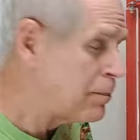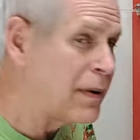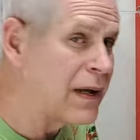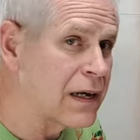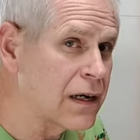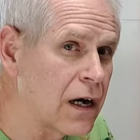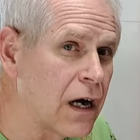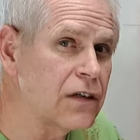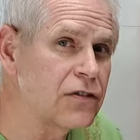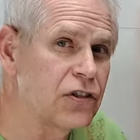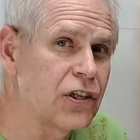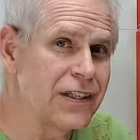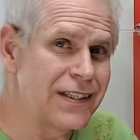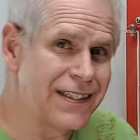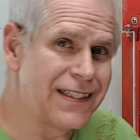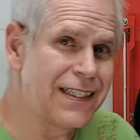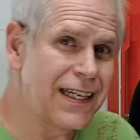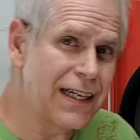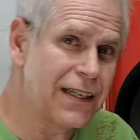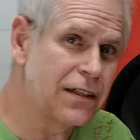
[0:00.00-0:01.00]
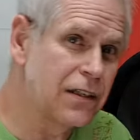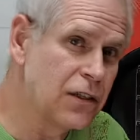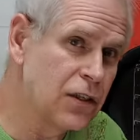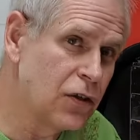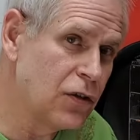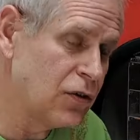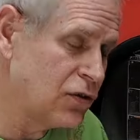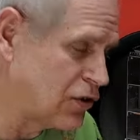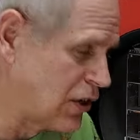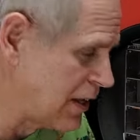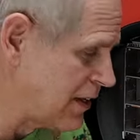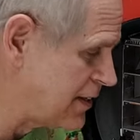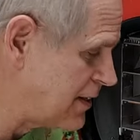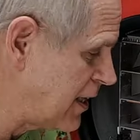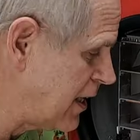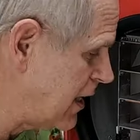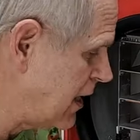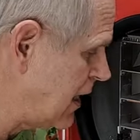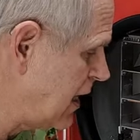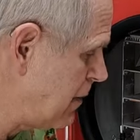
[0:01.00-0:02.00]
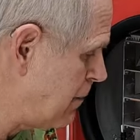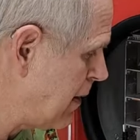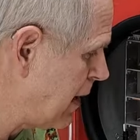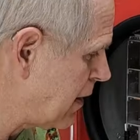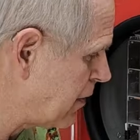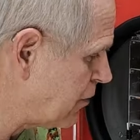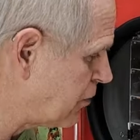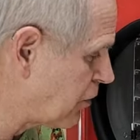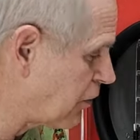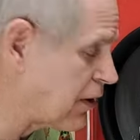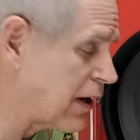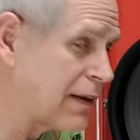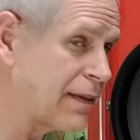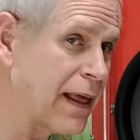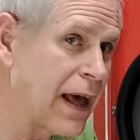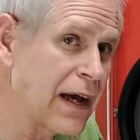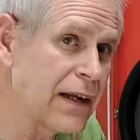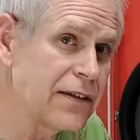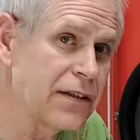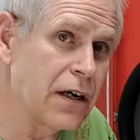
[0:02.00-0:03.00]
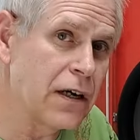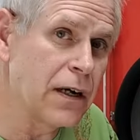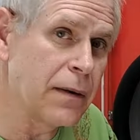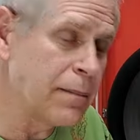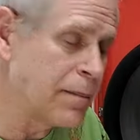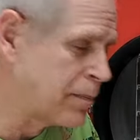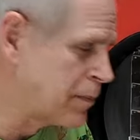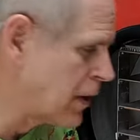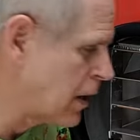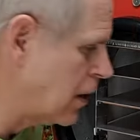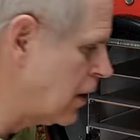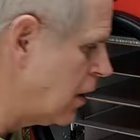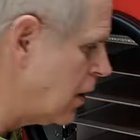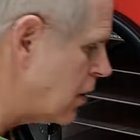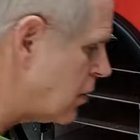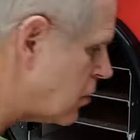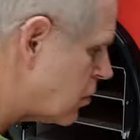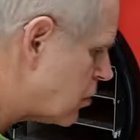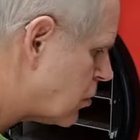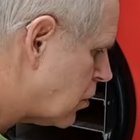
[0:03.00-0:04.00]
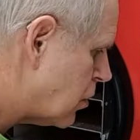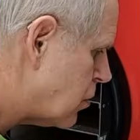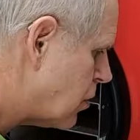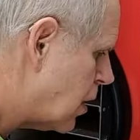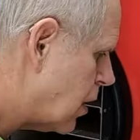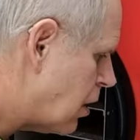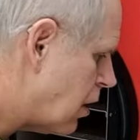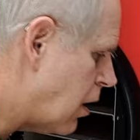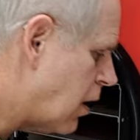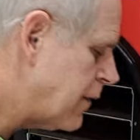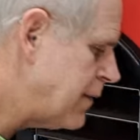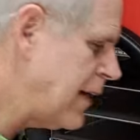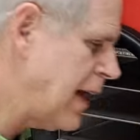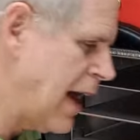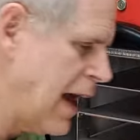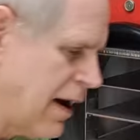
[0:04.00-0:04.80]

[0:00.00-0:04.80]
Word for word: because it did lose a teeny bit during that time. So on the